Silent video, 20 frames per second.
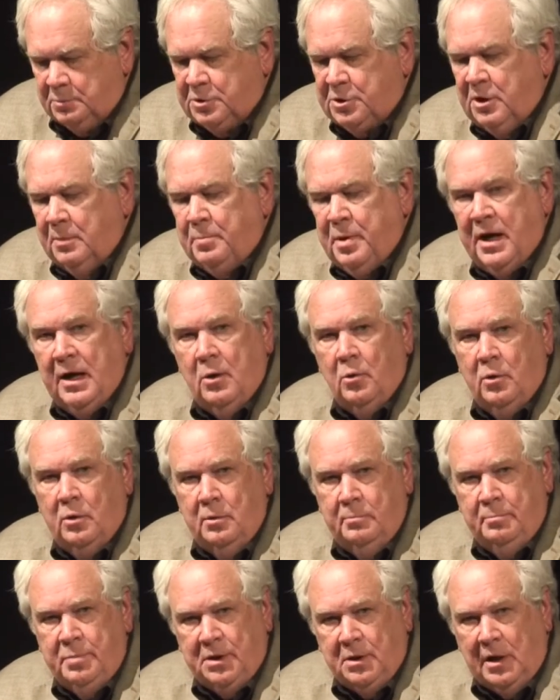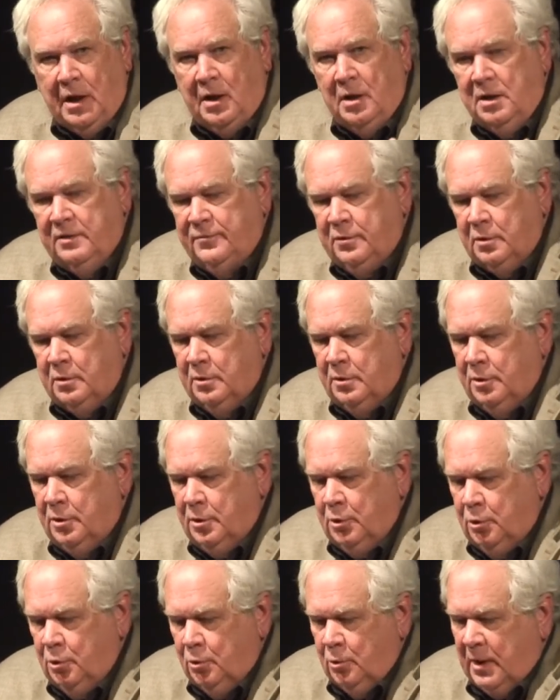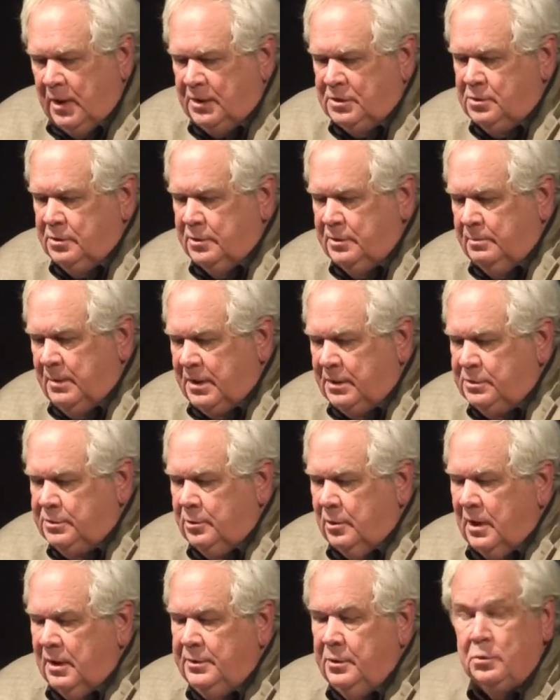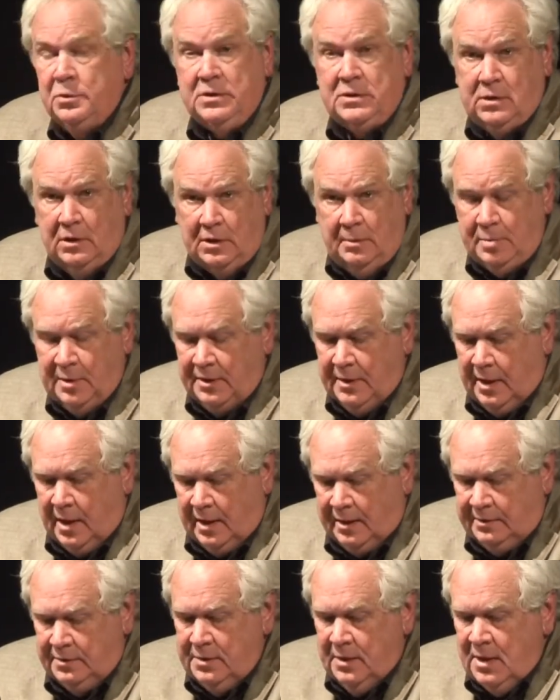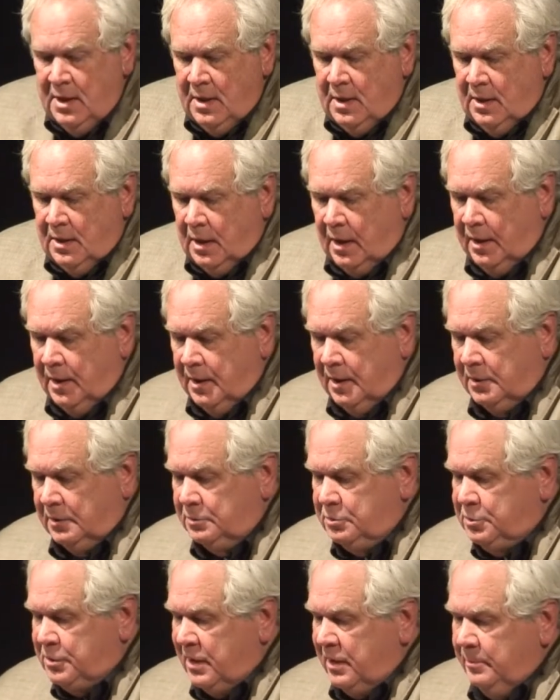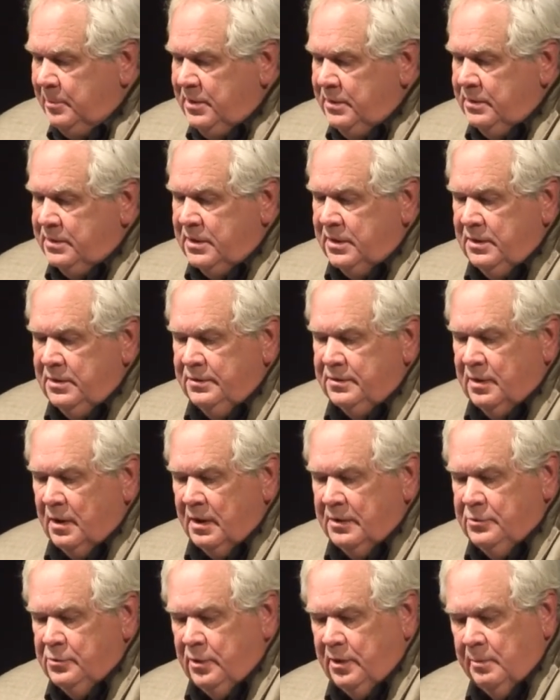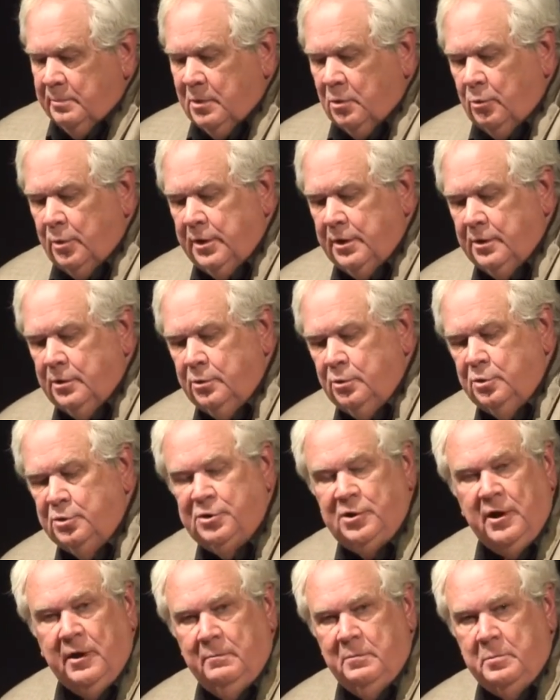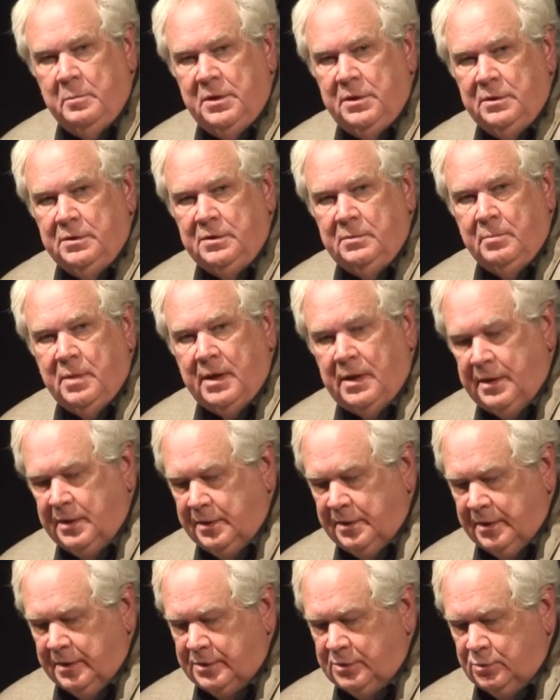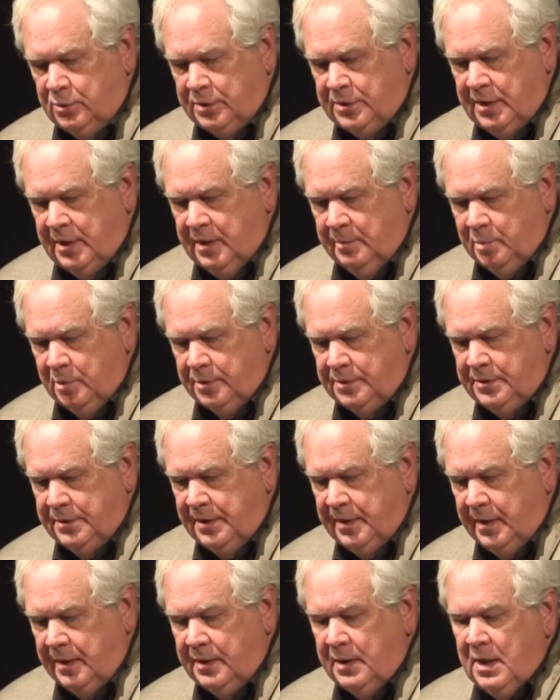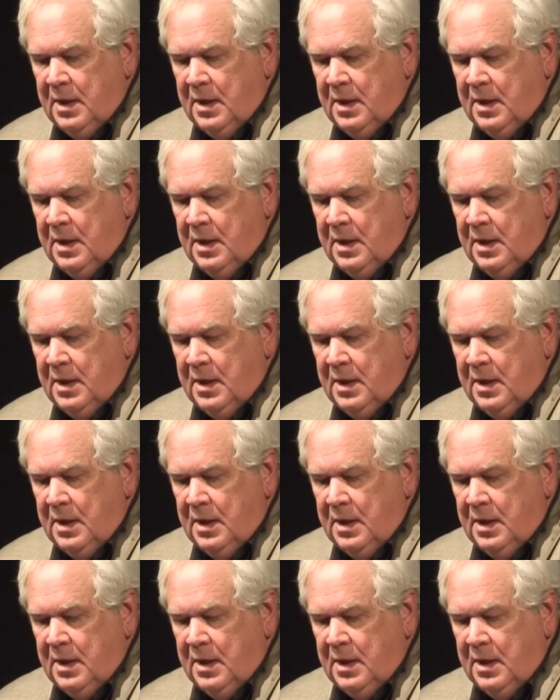Chip Howard, Bill Oliver, who actually make sure I don't sleep at night. Jamie, Keith, Audrey, and Maria, who shamed me into buying an extra table today.